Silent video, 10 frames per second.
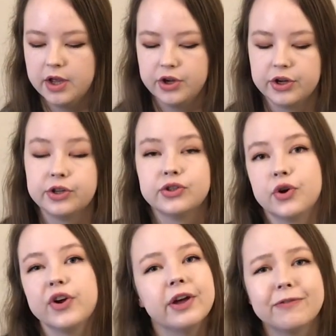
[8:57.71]
You're gonna
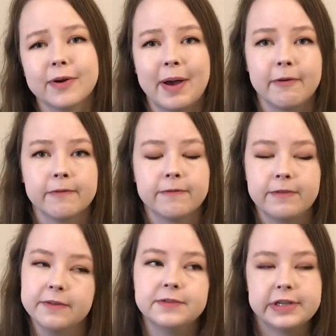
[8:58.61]
soak it for about
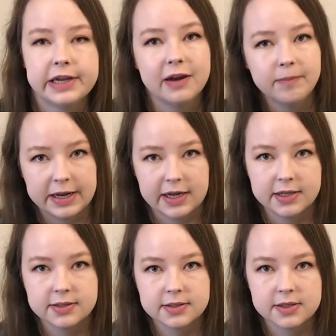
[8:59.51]
15
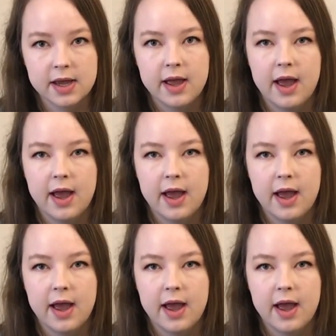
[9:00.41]
minutes,